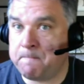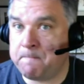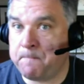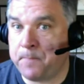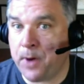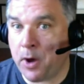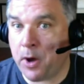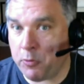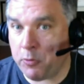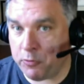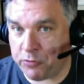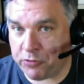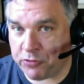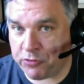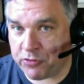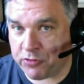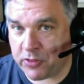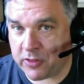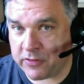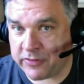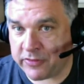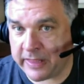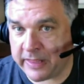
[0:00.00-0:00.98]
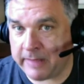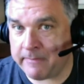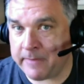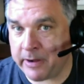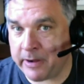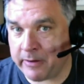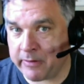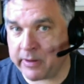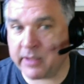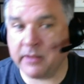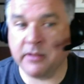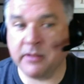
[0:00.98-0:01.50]
both the
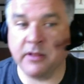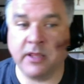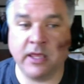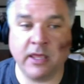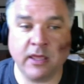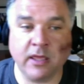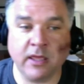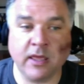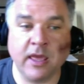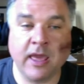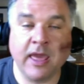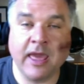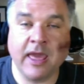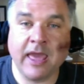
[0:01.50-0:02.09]
American League